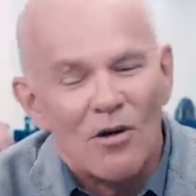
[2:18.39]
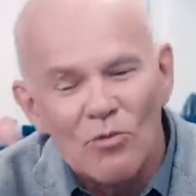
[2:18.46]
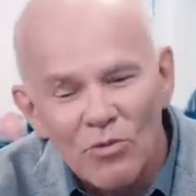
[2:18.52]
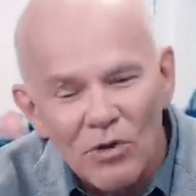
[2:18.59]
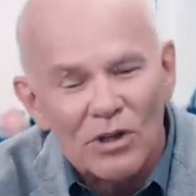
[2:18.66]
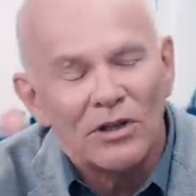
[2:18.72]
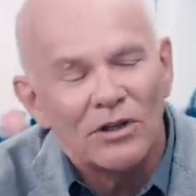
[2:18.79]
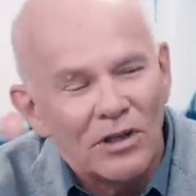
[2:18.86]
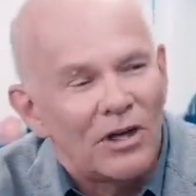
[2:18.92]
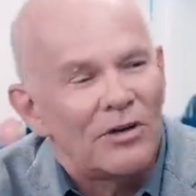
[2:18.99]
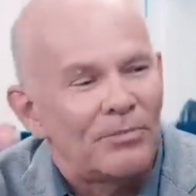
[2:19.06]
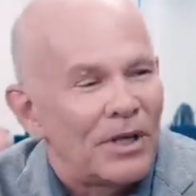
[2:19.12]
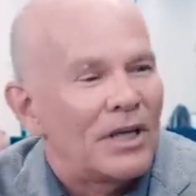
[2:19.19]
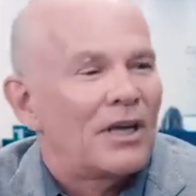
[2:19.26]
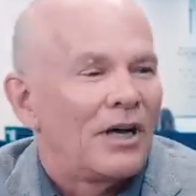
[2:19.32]
I will
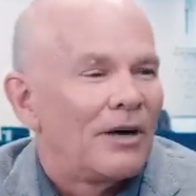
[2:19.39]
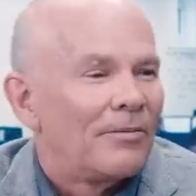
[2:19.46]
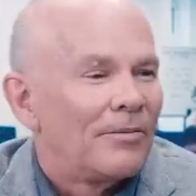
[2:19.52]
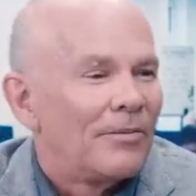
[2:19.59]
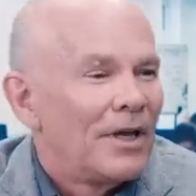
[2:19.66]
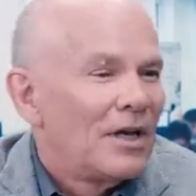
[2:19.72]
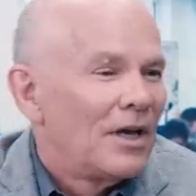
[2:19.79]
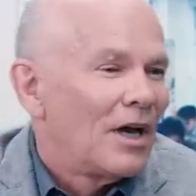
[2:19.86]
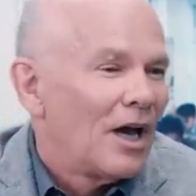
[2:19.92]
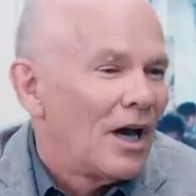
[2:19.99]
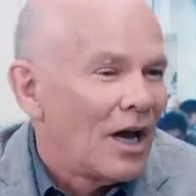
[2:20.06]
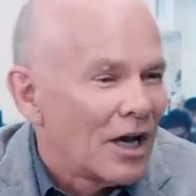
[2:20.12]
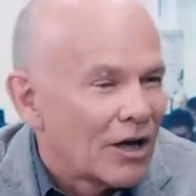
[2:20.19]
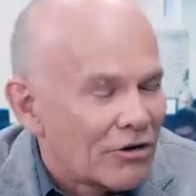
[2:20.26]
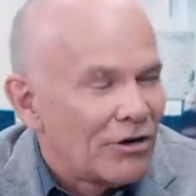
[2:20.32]
not become
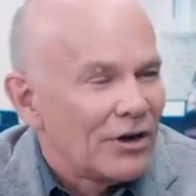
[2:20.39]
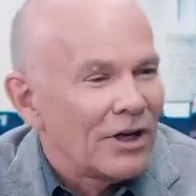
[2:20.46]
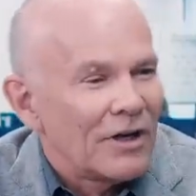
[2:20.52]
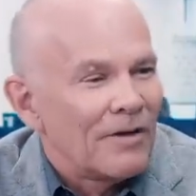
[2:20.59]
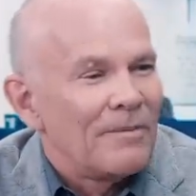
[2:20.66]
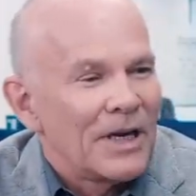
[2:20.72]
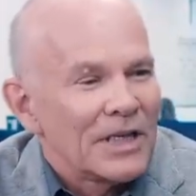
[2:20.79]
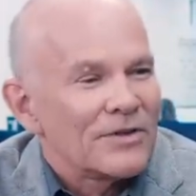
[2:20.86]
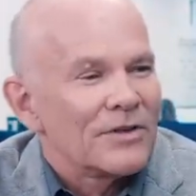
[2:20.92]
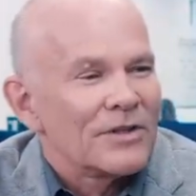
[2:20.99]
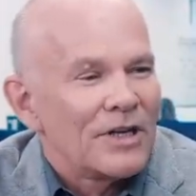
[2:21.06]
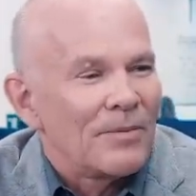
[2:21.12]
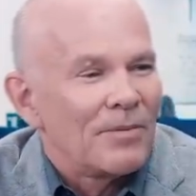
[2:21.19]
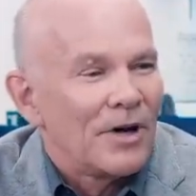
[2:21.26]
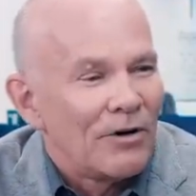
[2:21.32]
a critic of Max
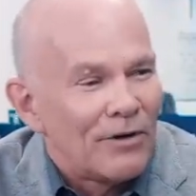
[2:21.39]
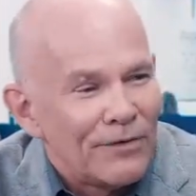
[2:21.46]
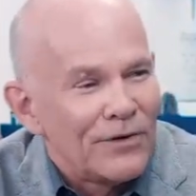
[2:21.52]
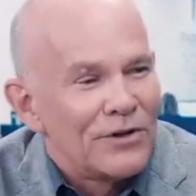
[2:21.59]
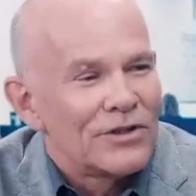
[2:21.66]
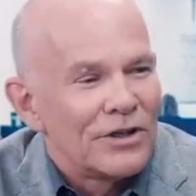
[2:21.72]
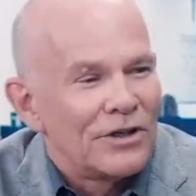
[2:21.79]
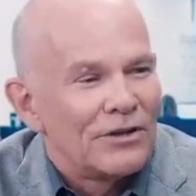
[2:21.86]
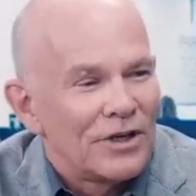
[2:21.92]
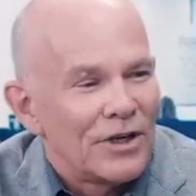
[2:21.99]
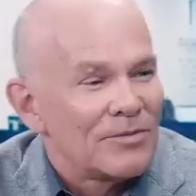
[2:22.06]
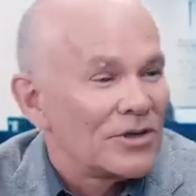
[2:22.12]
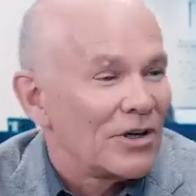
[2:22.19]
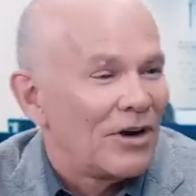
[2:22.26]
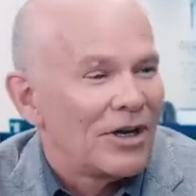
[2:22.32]
Verstappen. I refuse to do it.
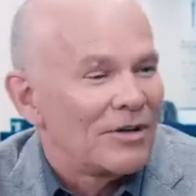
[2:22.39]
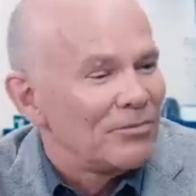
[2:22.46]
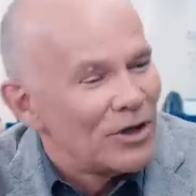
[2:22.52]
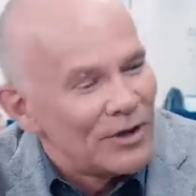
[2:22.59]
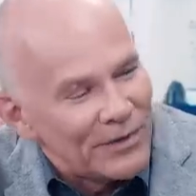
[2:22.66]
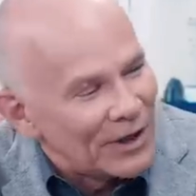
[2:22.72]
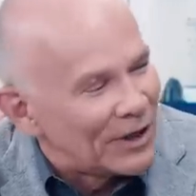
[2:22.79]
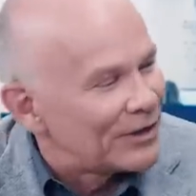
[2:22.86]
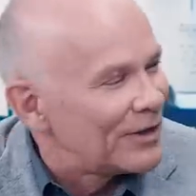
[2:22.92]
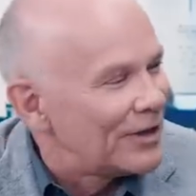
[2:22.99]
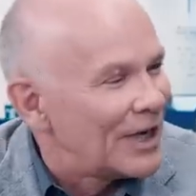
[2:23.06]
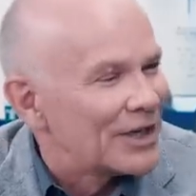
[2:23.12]
I'm sorry. Moving on to